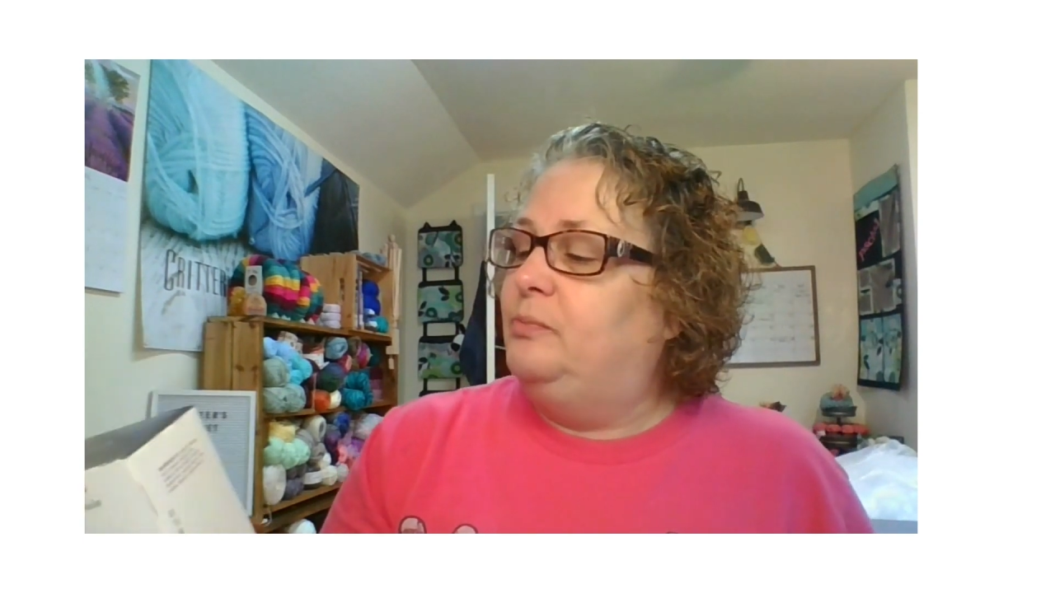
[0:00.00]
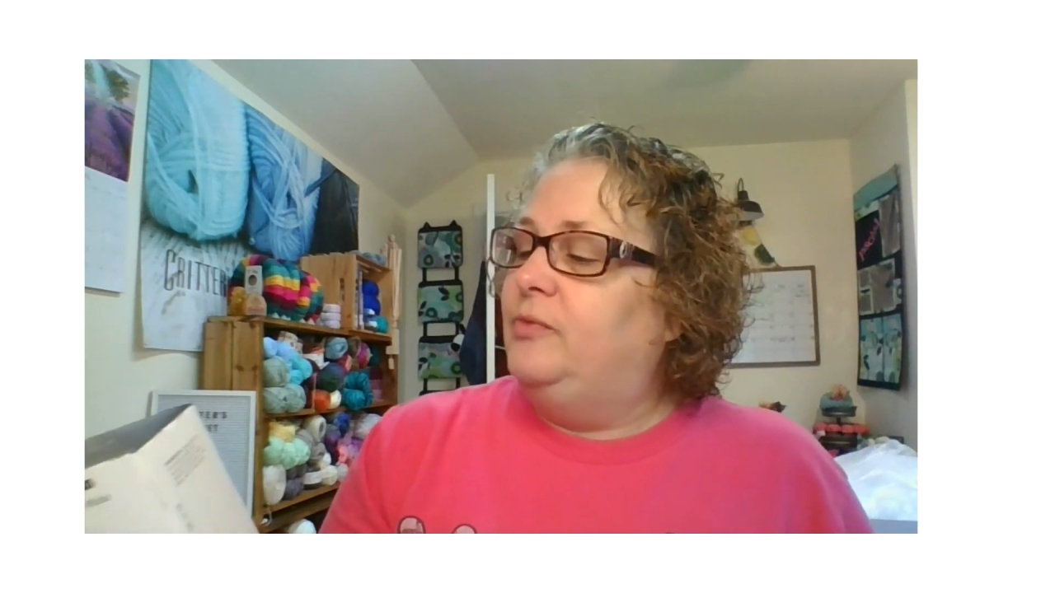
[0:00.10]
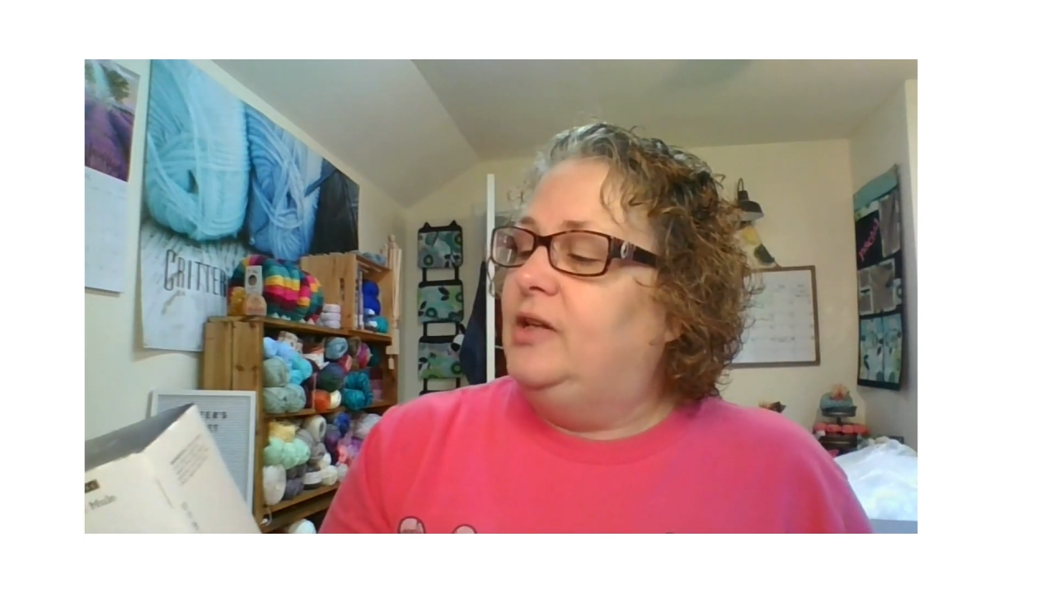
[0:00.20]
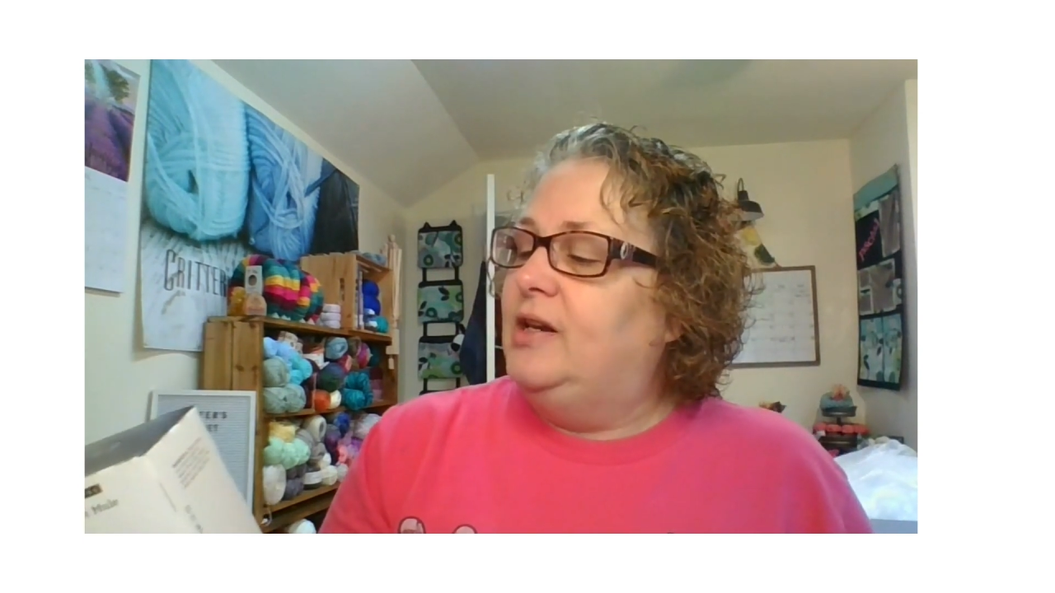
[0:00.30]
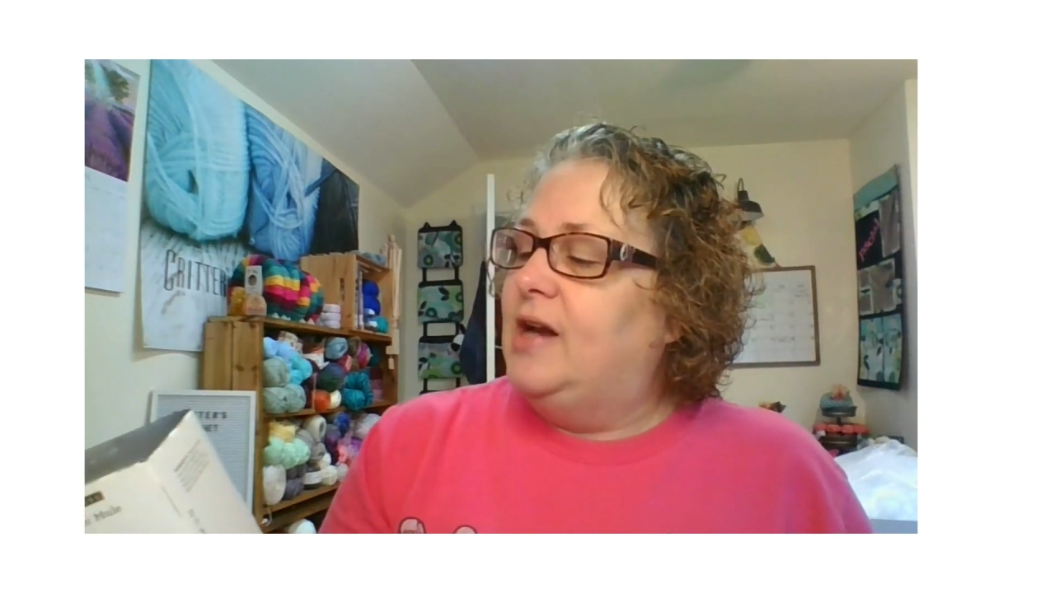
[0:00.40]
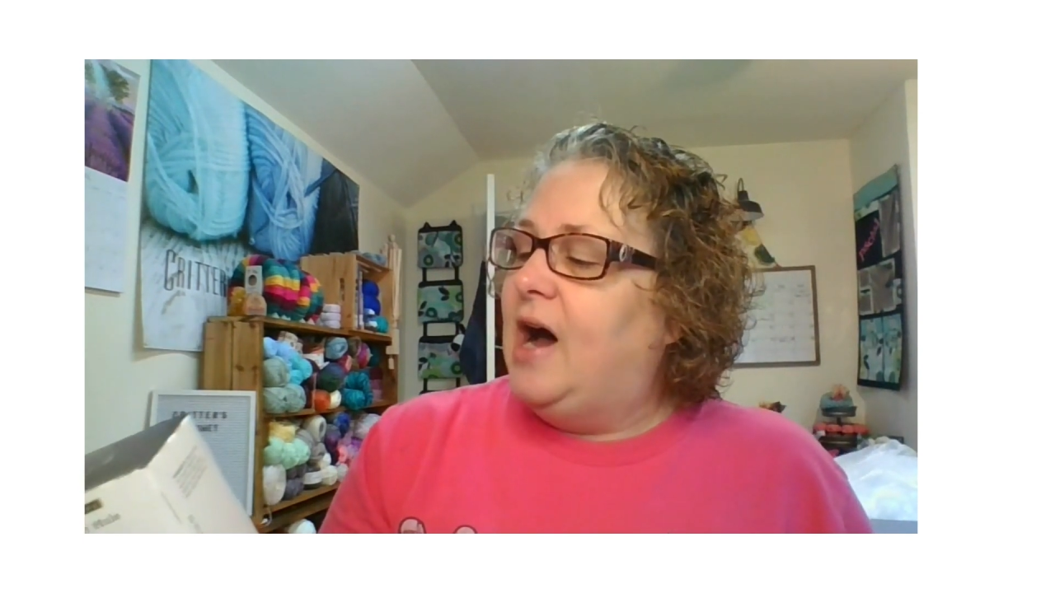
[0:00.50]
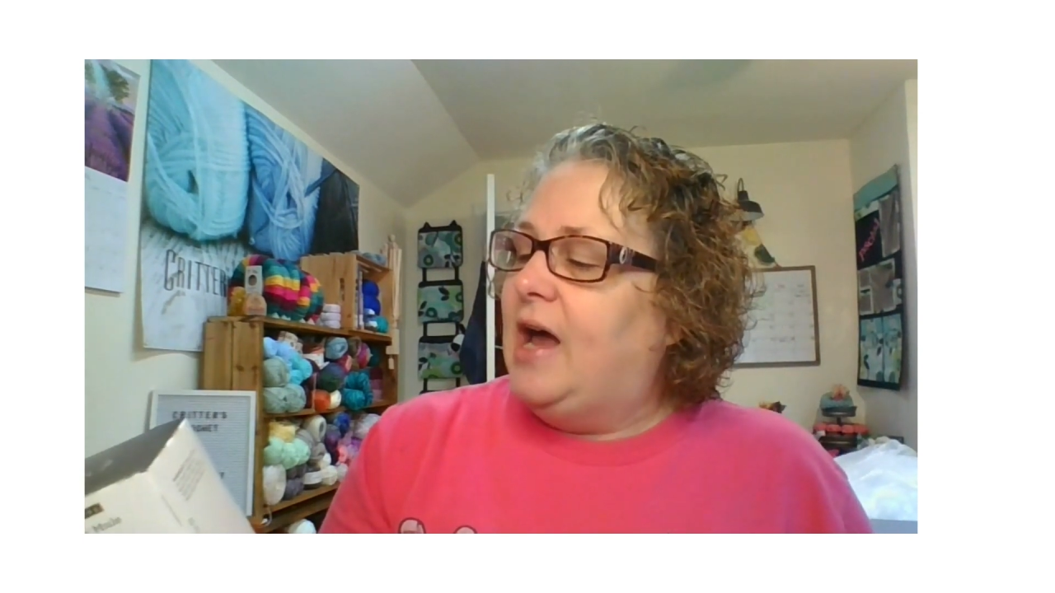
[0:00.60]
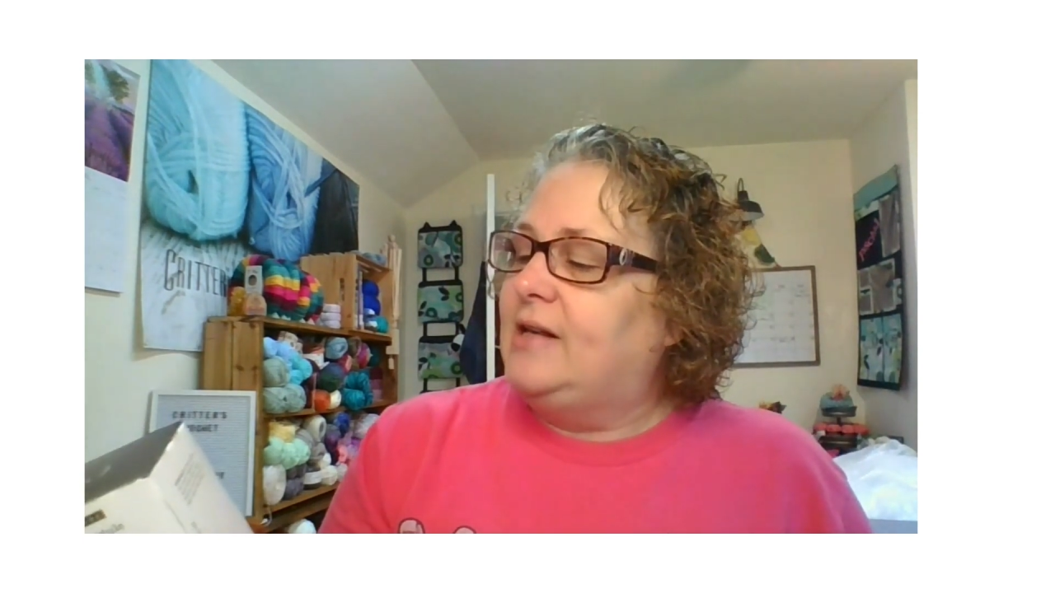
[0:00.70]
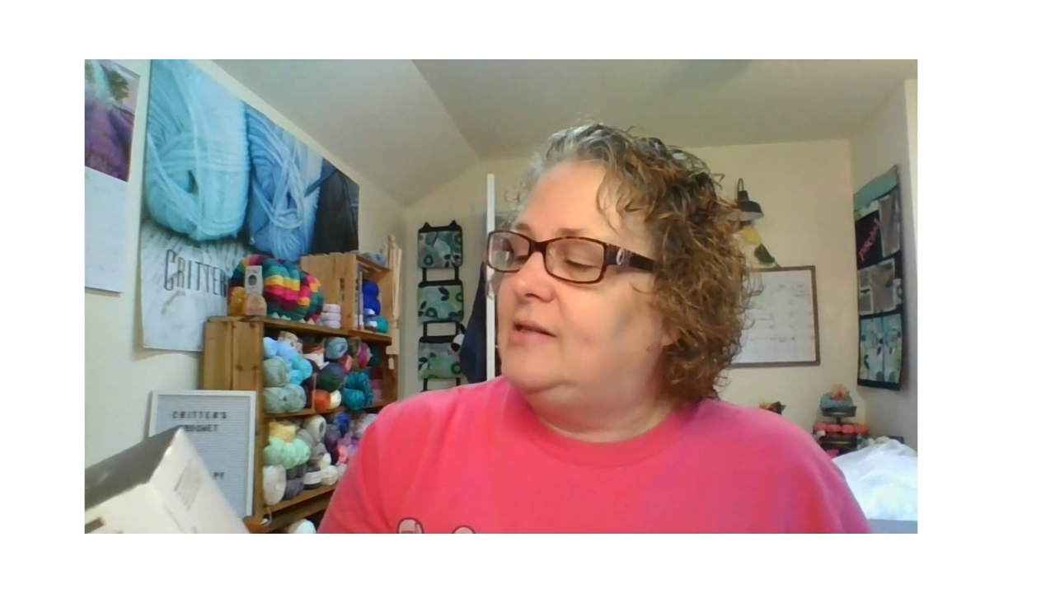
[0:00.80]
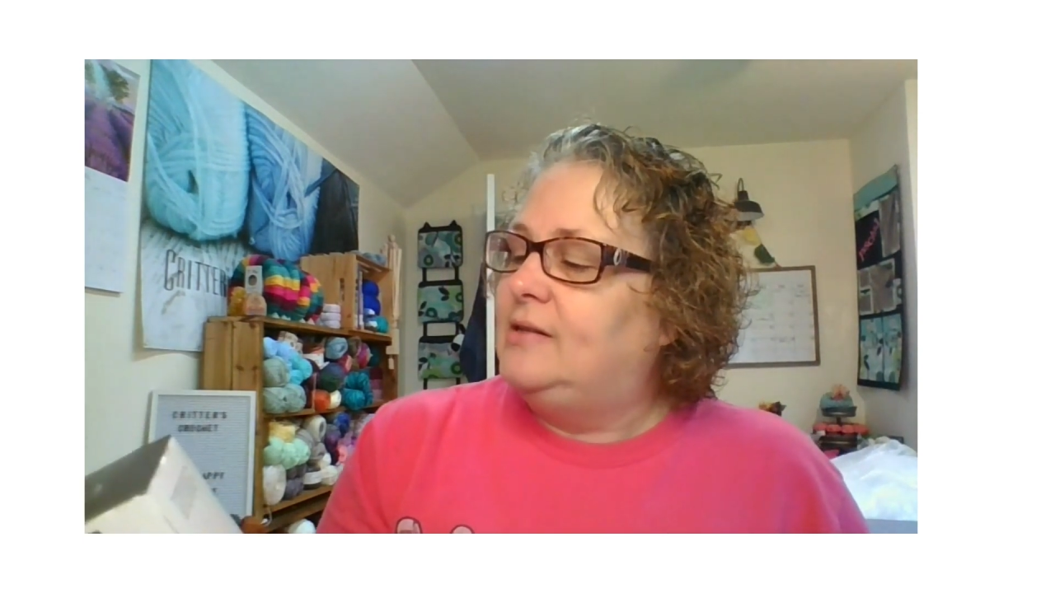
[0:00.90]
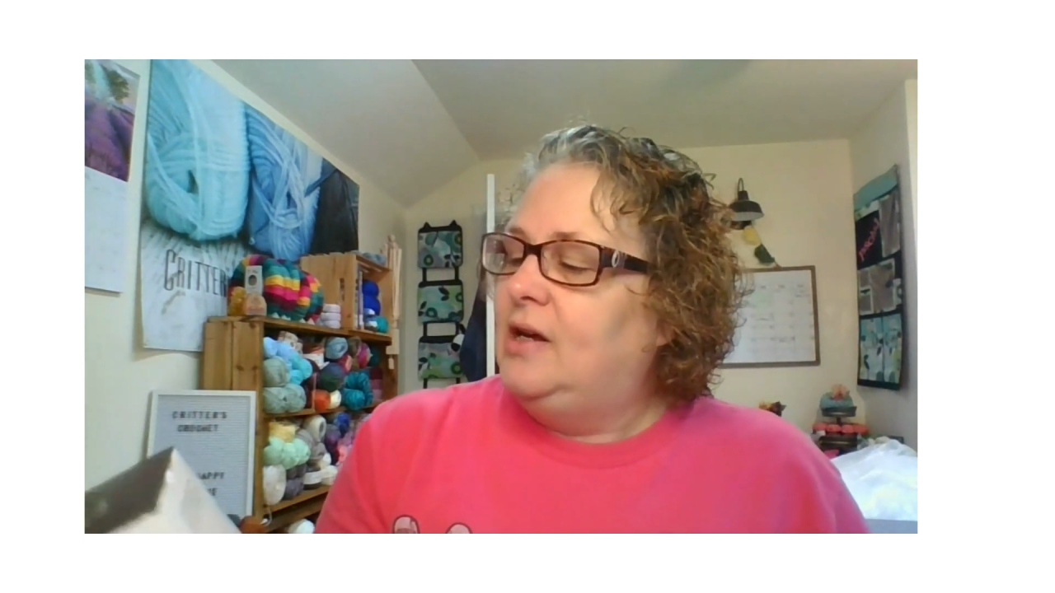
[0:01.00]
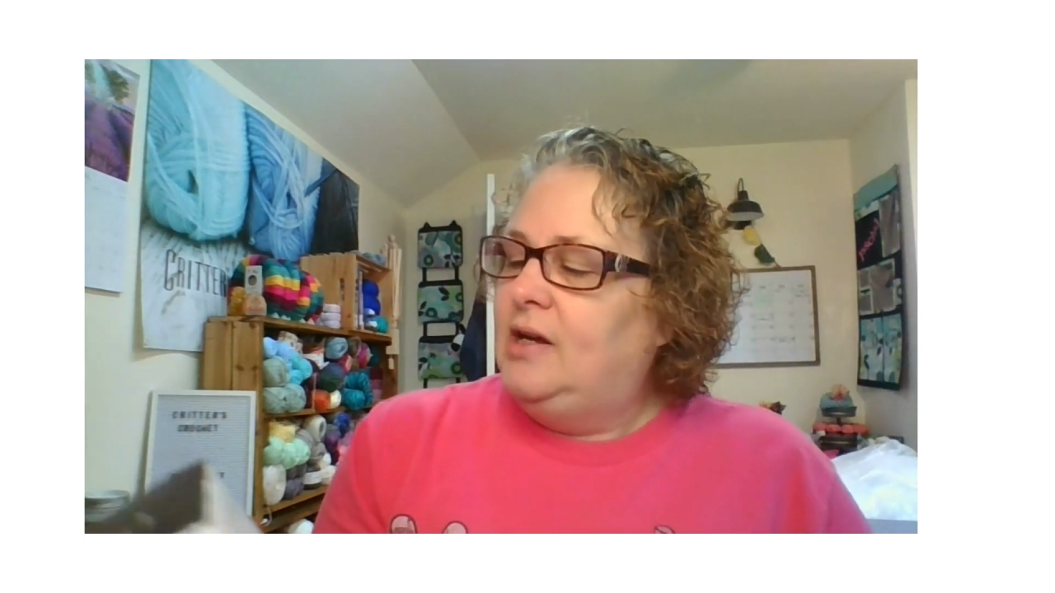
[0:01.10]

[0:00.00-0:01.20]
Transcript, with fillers: nice.